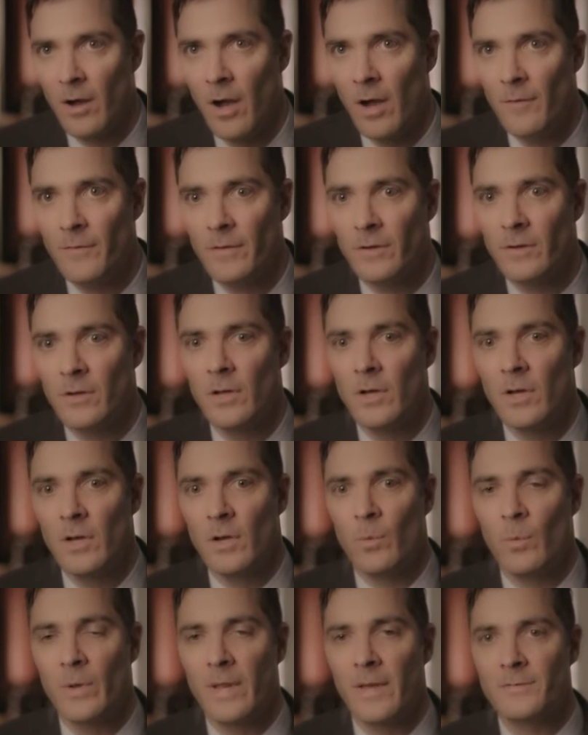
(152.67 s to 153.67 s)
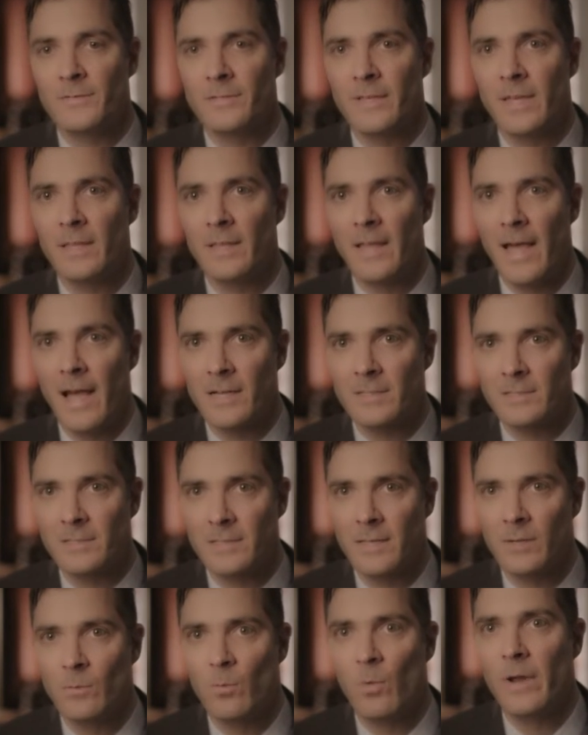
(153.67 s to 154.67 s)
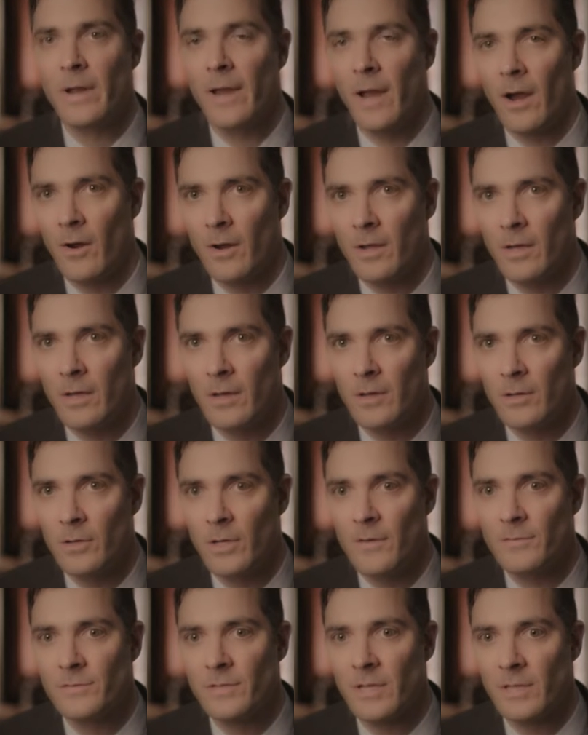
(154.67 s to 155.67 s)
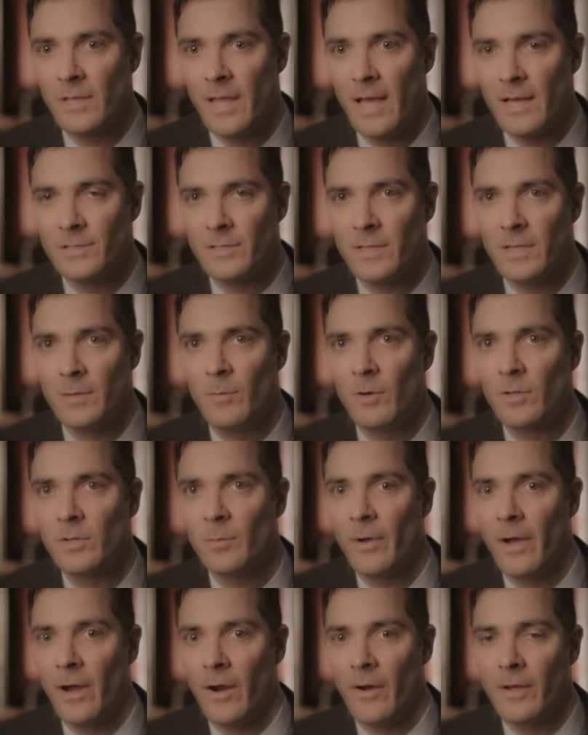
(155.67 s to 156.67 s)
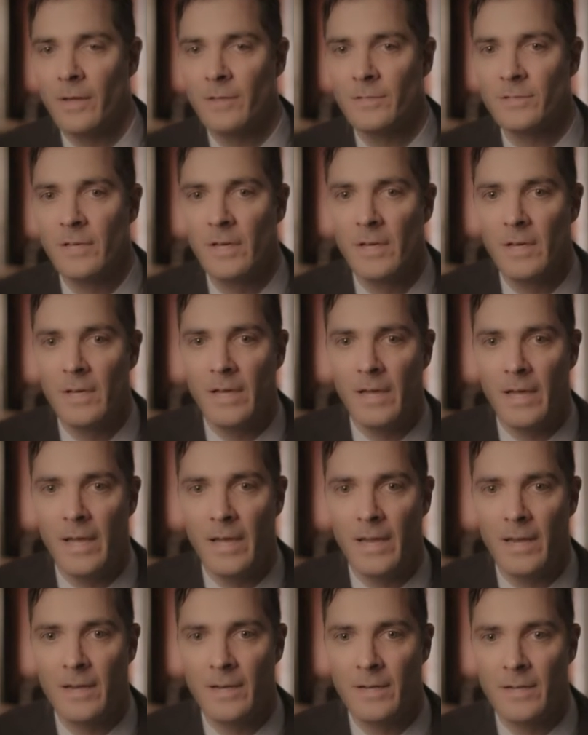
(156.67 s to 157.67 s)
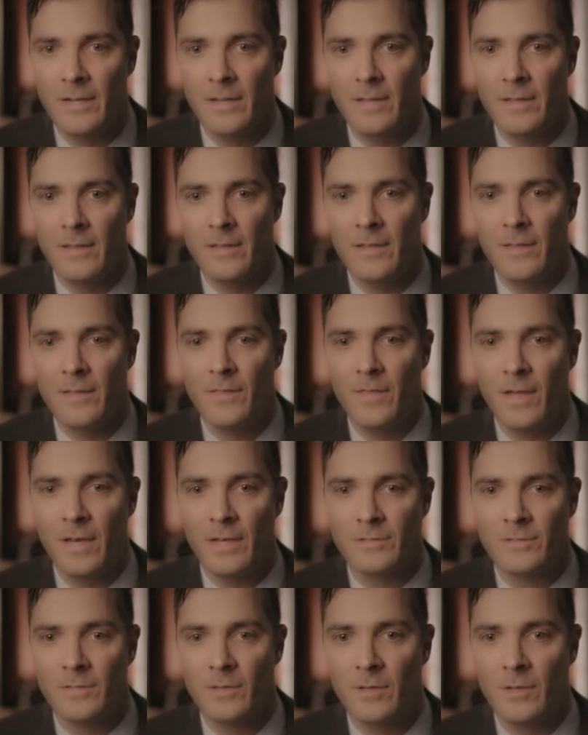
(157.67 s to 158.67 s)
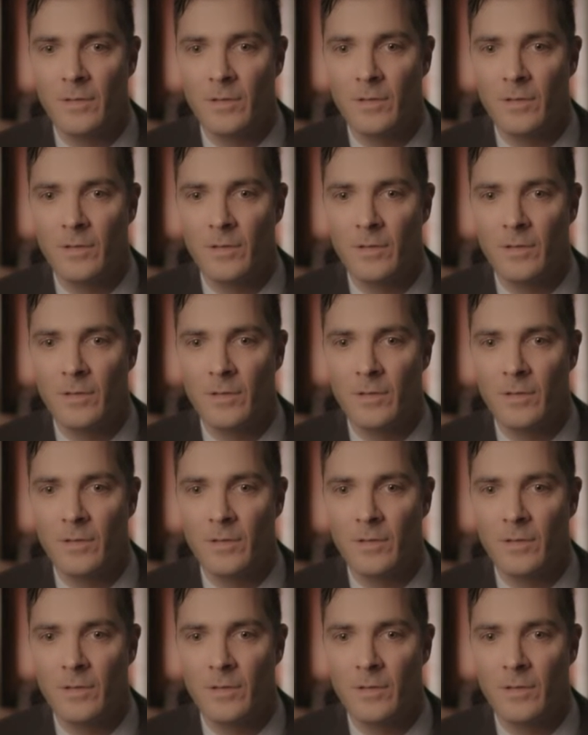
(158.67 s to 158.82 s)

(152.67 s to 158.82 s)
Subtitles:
Often, when you have skin laxity in one area, you have skin laxity in multiple areas, and thus,